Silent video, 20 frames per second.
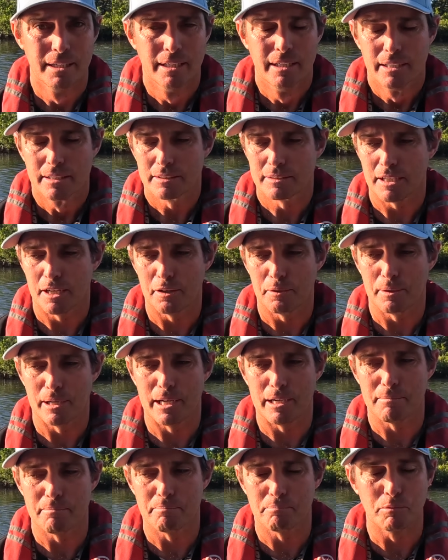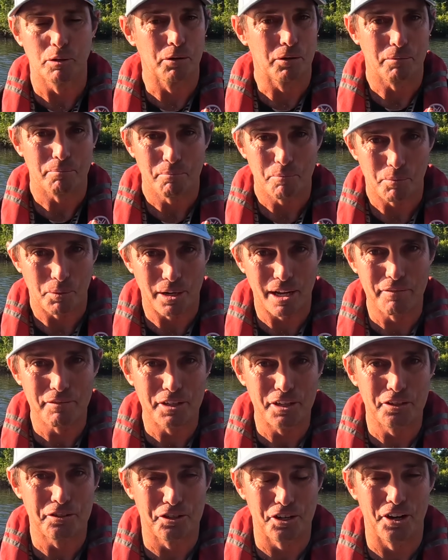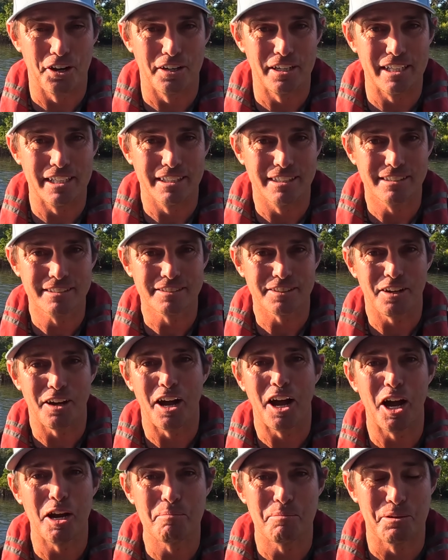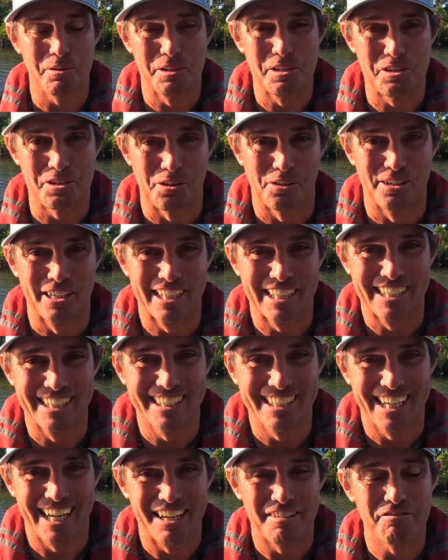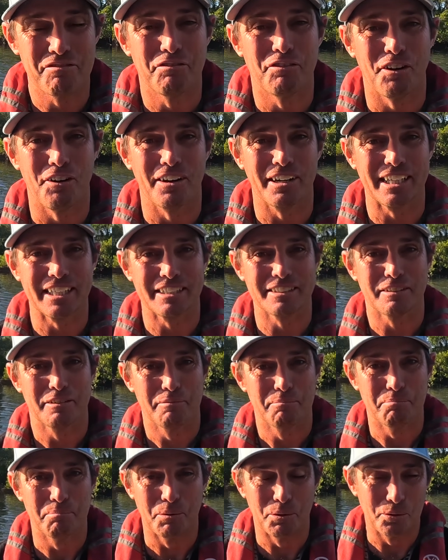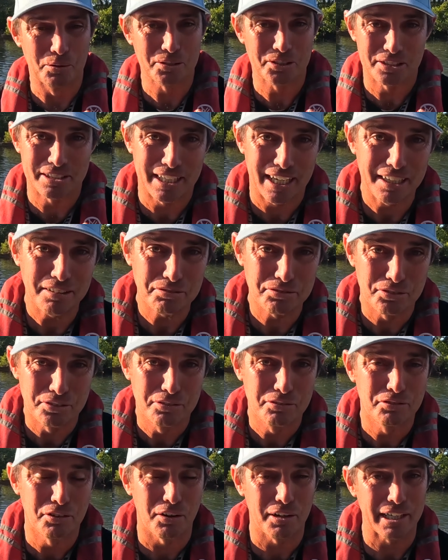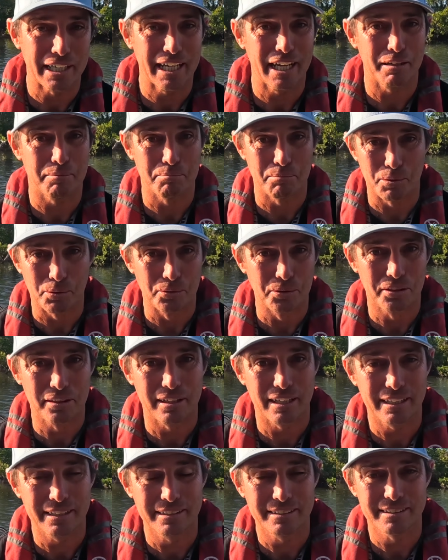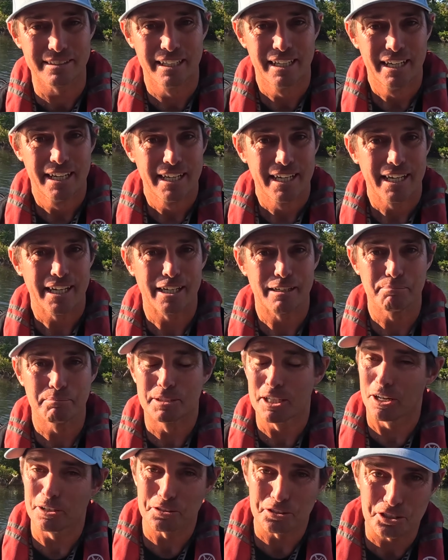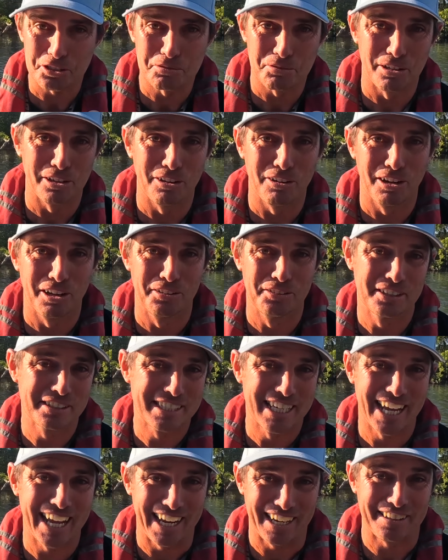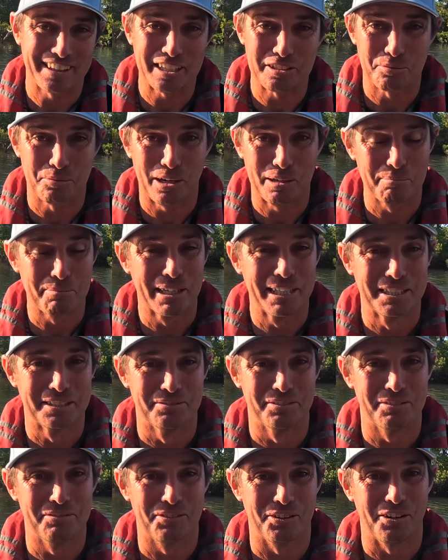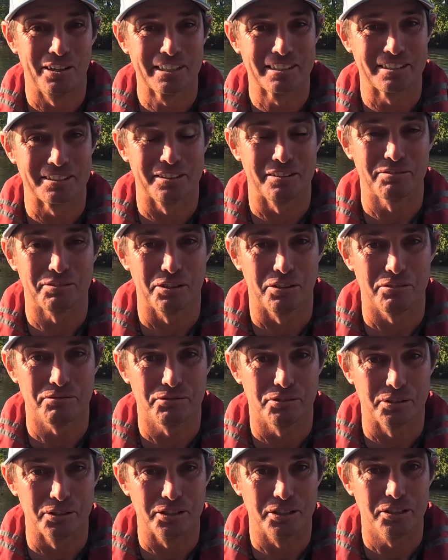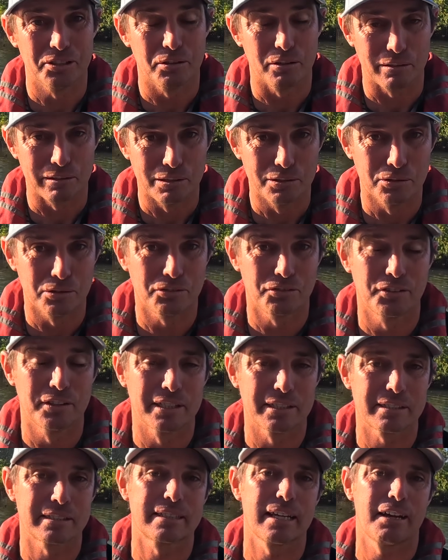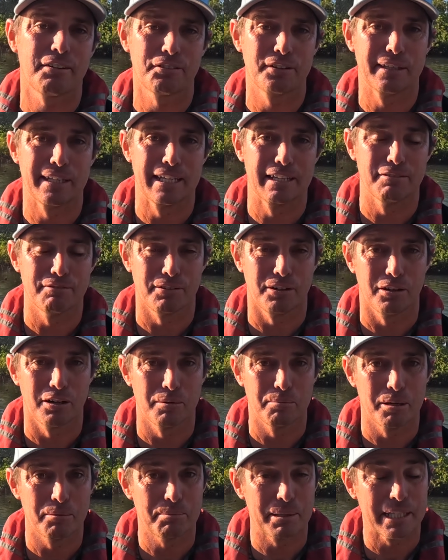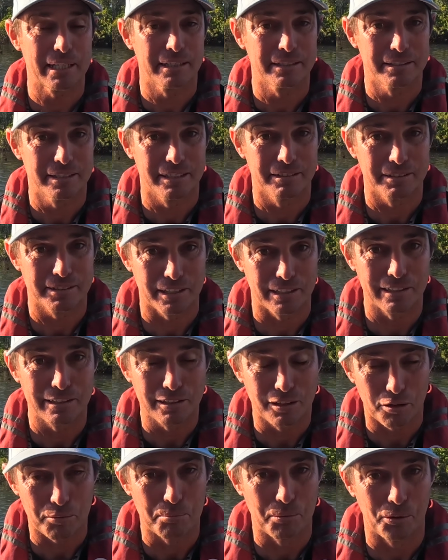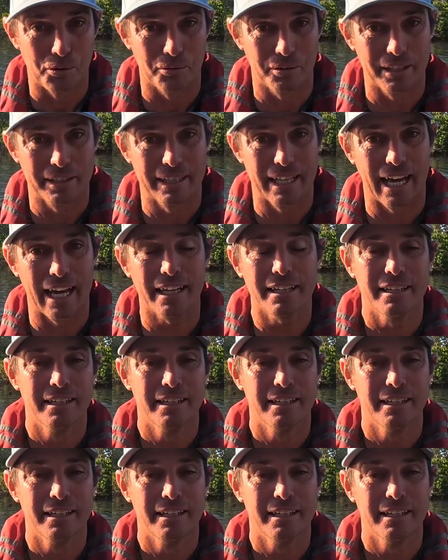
So look, whatever your journey is, I hope you're enjoying it and finding more stuff, finding out more things. Don't just rely on the tech. That's one piece of advice that I've got for you. Look for the stuff in the environment, because there is a lot more in that